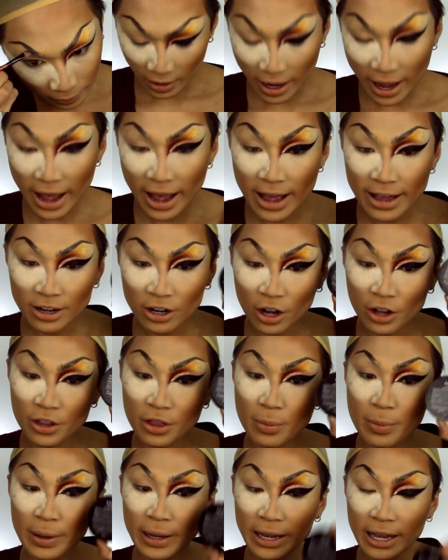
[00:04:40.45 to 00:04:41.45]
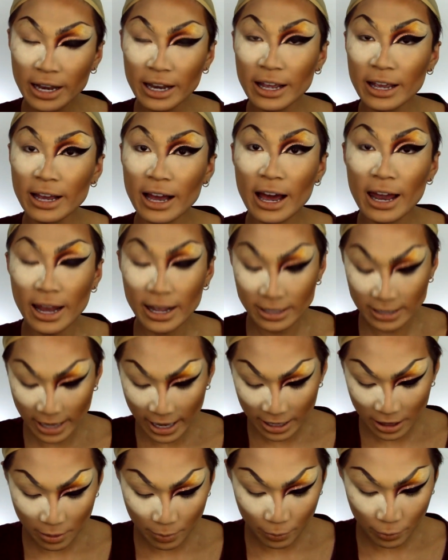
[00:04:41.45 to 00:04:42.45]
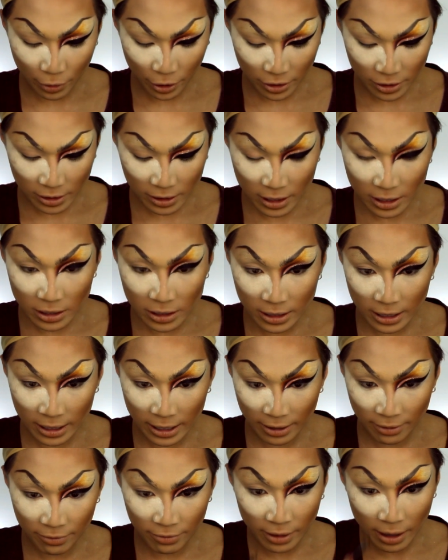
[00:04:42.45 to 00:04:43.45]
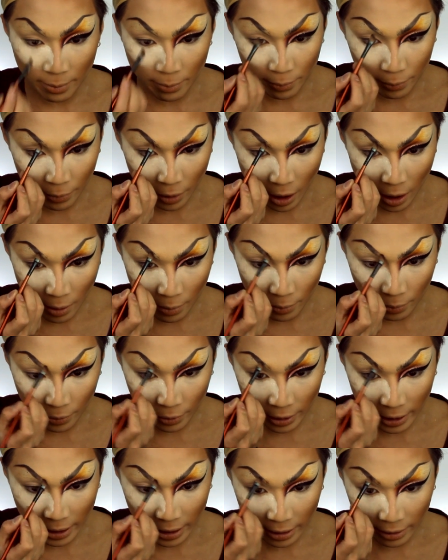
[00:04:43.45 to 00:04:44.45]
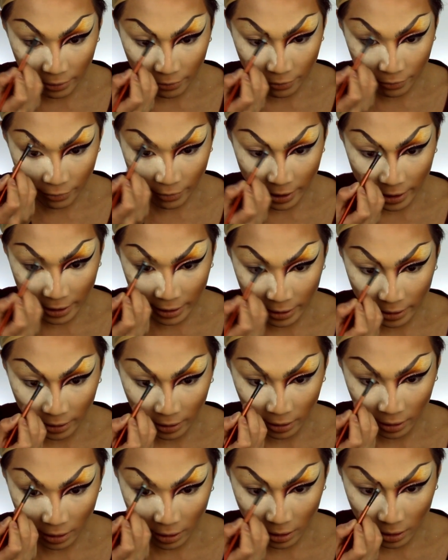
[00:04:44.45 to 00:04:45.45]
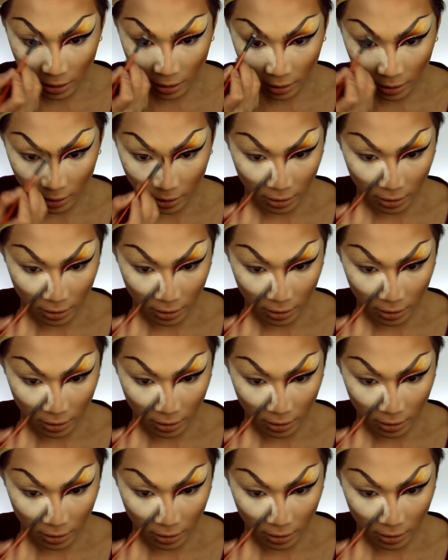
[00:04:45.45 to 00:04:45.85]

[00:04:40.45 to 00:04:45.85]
And on the beginning, I like to add the bronzer to give that ombre faded look.